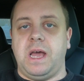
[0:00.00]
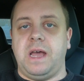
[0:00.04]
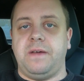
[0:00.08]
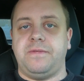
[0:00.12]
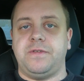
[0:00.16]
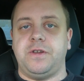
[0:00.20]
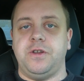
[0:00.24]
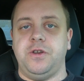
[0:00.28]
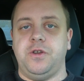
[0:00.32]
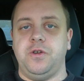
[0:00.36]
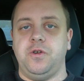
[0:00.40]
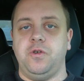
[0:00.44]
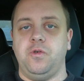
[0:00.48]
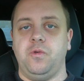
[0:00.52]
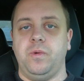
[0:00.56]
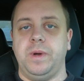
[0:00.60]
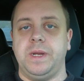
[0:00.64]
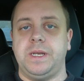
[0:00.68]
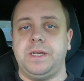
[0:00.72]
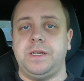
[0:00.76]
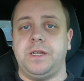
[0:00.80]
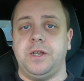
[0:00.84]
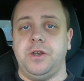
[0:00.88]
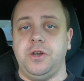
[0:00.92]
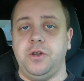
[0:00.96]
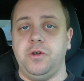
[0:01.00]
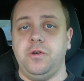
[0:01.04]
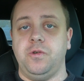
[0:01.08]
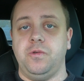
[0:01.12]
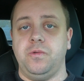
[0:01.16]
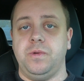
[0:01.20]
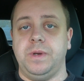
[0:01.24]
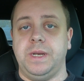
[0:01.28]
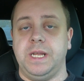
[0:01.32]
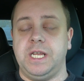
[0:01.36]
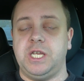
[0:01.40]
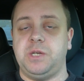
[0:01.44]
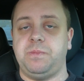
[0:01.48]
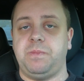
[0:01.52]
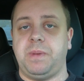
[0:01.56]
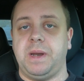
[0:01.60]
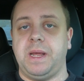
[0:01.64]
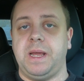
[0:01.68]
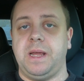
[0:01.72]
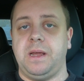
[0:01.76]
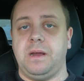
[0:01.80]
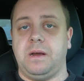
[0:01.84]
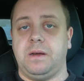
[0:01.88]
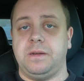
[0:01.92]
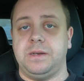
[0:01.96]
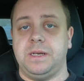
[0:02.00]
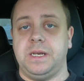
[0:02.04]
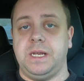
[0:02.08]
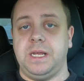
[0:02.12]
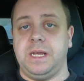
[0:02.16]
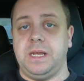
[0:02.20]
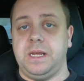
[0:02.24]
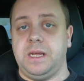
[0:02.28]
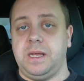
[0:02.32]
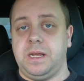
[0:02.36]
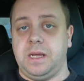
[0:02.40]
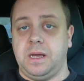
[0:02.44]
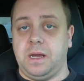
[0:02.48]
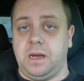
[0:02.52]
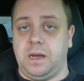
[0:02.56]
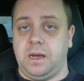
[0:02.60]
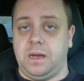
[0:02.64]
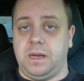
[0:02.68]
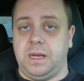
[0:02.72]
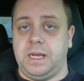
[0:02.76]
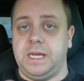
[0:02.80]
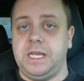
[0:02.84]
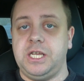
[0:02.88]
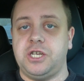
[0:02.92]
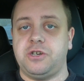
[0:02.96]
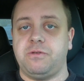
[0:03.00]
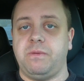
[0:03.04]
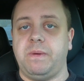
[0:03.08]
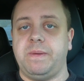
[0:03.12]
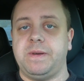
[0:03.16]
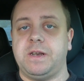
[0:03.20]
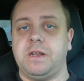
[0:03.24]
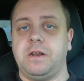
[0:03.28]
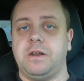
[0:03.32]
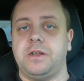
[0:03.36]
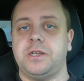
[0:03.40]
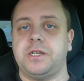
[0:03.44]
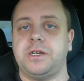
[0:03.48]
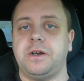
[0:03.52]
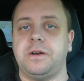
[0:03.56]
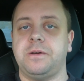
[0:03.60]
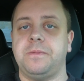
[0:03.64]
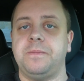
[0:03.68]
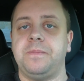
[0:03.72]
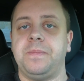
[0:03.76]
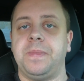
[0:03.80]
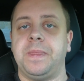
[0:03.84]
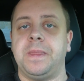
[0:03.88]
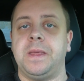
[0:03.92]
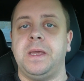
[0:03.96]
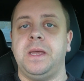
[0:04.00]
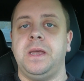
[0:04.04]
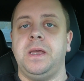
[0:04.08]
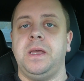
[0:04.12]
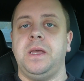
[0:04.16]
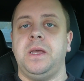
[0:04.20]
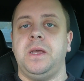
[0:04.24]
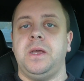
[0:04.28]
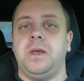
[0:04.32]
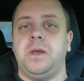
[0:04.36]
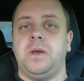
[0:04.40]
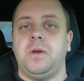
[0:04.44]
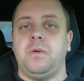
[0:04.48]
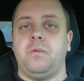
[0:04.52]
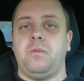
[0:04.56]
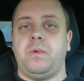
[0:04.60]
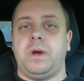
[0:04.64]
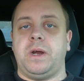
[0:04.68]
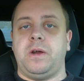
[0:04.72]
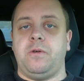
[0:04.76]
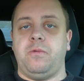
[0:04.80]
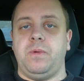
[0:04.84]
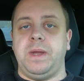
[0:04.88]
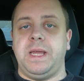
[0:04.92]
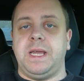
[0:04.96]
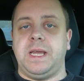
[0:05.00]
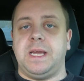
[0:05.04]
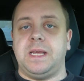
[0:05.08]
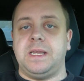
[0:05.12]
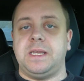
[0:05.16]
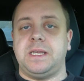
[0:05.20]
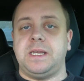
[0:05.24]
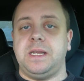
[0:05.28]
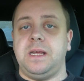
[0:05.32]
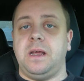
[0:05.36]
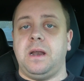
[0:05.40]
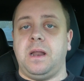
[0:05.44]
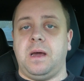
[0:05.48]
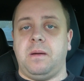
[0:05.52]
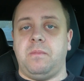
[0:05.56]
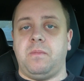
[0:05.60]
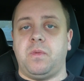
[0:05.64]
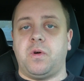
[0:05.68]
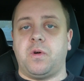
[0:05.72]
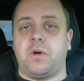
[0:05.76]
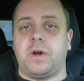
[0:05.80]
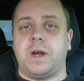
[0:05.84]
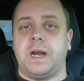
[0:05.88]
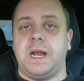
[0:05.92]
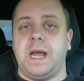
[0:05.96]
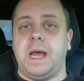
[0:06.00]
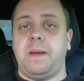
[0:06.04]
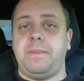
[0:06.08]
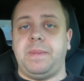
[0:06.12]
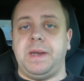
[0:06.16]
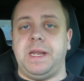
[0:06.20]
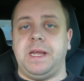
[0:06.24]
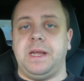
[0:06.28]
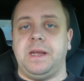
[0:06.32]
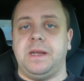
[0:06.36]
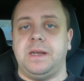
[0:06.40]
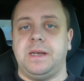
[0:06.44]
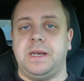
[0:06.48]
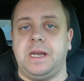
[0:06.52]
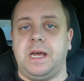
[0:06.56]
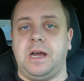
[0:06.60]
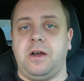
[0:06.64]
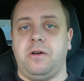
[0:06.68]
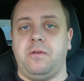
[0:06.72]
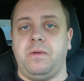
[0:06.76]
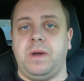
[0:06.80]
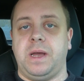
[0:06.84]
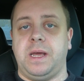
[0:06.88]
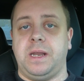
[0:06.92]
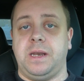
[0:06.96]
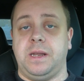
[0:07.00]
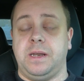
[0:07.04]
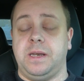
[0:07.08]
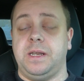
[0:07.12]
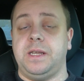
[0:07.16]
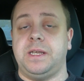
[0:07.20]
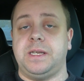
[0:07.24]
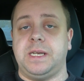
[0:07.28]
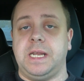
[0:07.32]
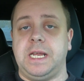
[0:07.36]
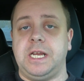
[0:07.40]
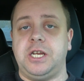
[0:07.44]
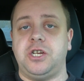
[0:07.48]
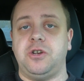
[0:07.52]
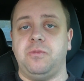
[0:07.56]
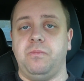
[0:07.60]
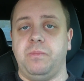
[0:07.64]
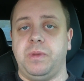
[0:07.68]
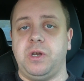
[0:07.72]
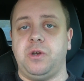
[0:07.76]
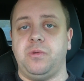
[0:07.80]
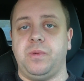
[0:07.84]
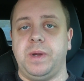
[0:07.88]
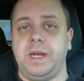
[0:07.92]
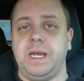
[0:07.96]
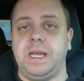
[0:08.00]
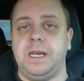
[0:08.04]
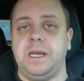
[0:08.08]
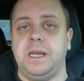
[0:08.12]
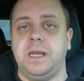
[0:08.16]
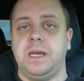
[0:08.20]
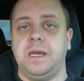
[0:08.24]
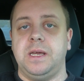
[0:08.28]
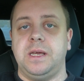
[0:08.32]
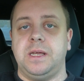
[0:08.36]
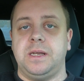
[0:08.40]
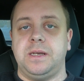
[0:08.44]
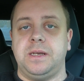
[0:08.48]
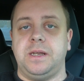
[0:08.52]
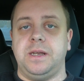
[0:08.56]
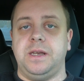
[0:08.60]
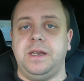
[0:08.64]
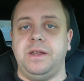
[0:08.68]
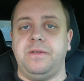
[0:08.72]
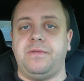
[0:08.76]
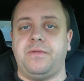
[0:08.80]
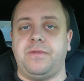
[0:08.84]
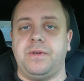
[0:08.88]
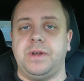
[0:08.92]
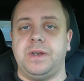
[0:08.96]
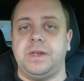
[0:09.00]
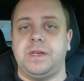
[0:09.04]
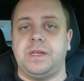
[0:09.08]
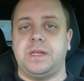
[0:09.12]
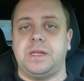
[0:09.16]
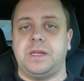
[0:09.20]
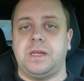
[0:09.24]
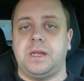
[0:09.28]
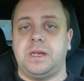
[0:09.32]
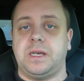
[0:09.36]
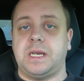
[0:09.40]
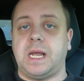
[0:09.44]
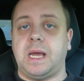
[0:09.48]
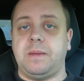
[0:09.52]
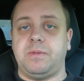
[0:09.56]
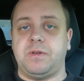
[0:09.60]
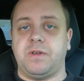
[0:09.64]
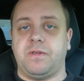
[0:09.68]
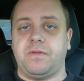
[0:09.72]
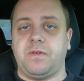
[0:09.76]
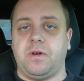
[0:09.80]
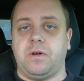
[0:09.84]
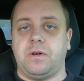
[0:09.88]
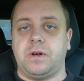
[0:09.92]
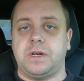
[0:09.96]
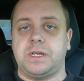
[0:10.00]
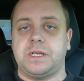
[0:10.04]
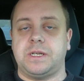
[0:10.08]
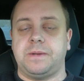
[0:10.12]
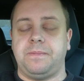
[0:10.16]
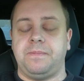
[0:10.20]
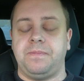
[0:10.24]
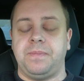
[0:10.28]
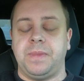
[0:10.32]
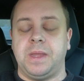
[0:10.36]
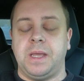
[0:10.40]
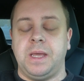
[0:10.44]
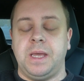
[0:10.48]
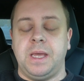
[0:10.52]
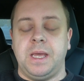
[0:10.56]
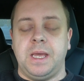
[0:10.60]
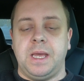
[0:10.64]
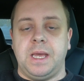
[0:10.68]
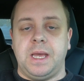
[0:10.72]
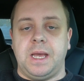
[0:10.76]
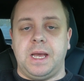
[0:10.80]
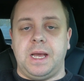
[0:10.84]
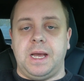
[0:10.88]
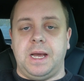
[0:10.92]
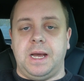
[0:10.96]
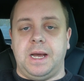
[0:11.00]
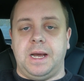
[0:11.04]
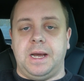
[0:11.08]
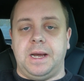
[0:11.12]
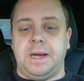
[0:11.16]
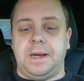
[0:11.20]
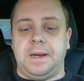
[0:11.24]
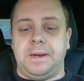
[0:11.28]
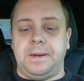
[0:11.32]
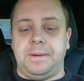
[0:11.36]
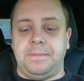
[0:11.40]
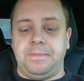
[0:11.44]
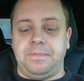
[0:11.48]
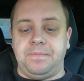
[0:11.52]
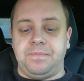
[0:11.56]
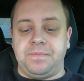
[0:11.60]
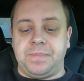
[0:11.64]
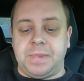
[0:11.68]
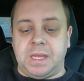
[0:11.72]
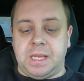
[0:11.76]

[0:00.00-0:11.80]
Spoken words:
have to do with the new display on the instrument cluster, where we can see a lot more happening now and a distinction between the different types of cars. The